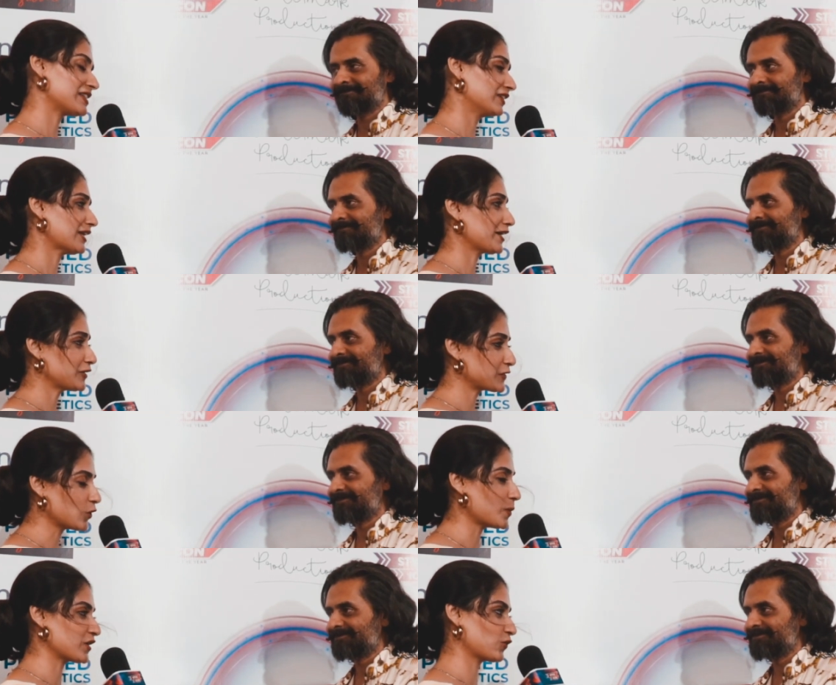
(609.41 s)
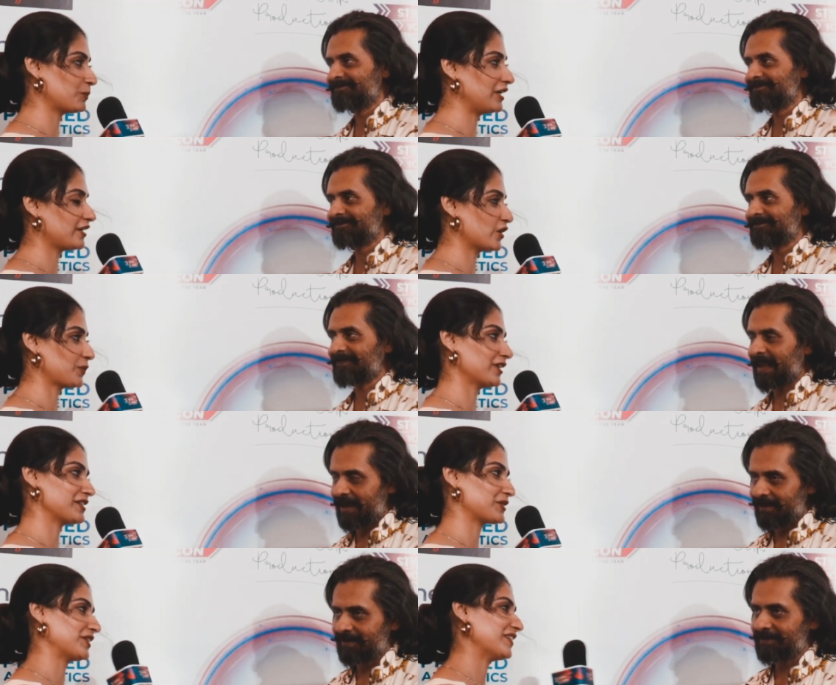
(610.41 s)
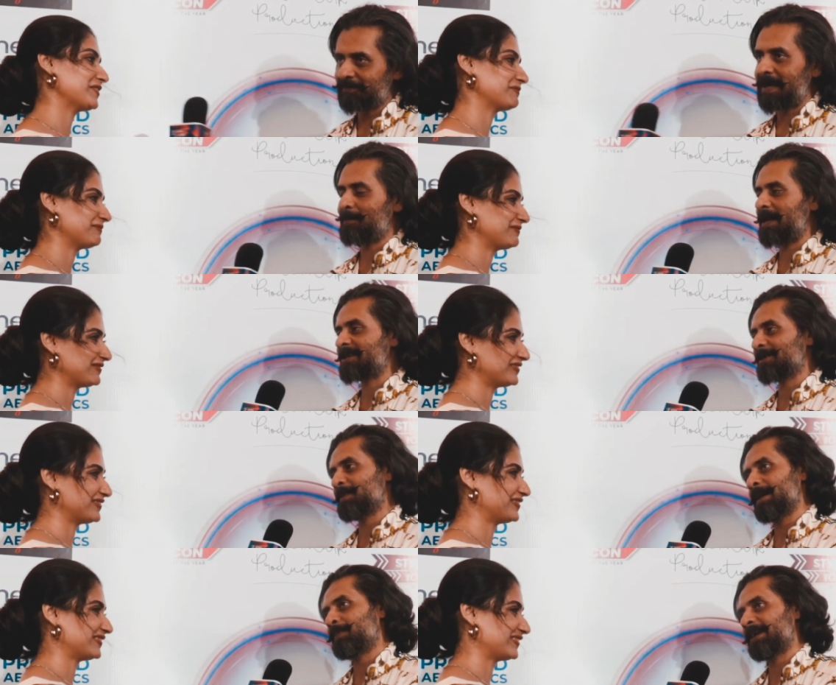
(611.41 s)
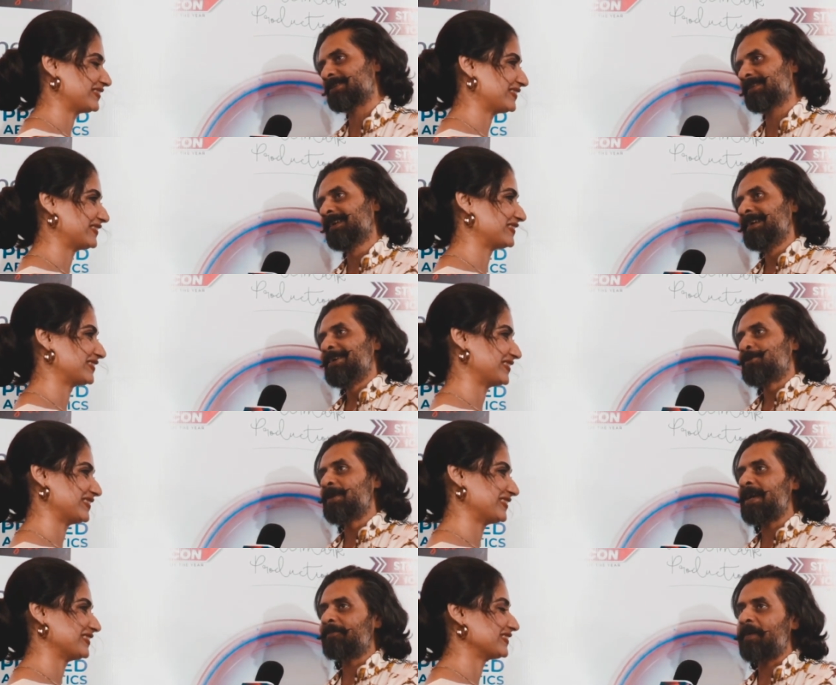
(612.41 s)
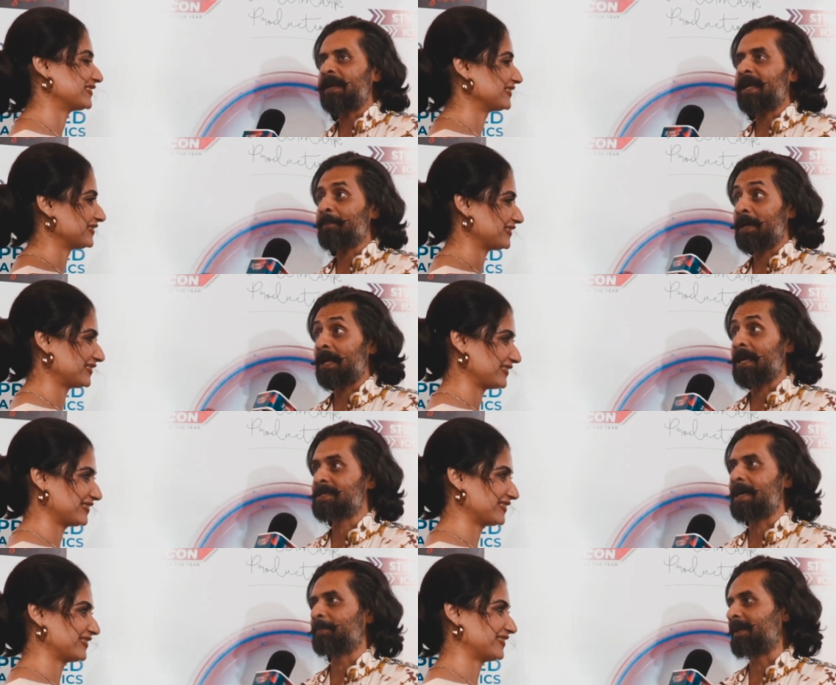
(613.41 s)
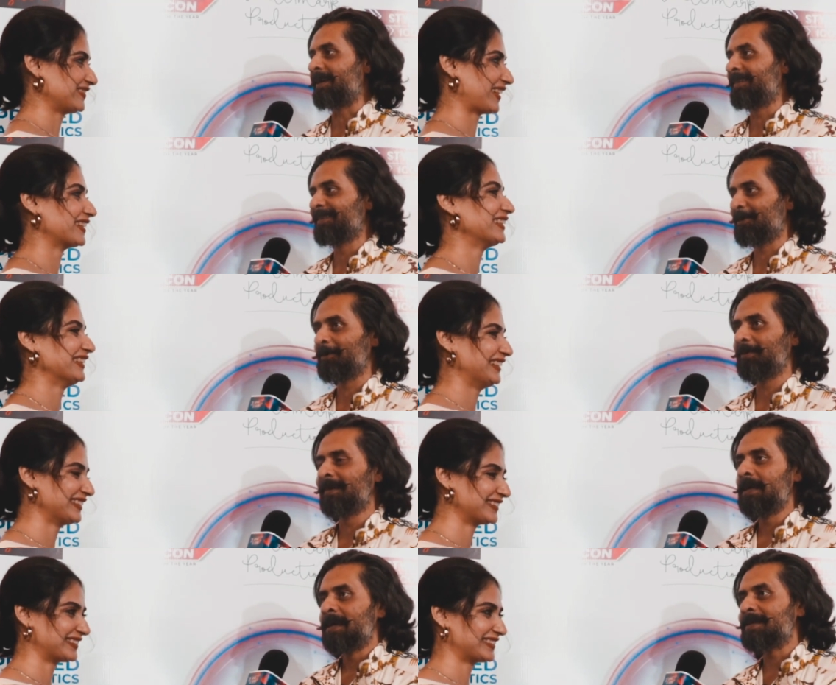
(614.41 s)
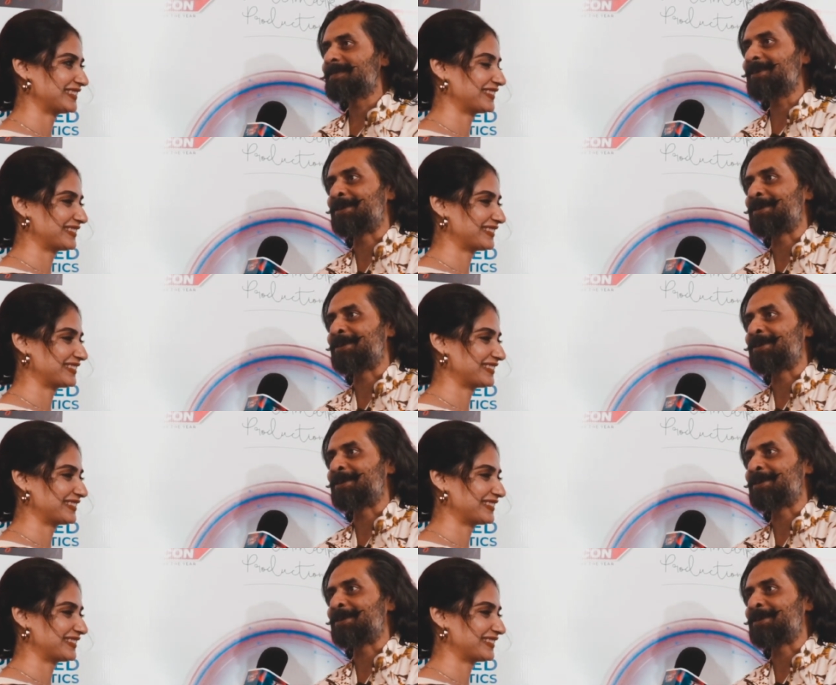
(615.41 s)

Speaker 1: sir, thank you so much for being here with us today. My pleasure,
Speaker 2: my pleasure. Today it felt like mera exam tha, you know. It's a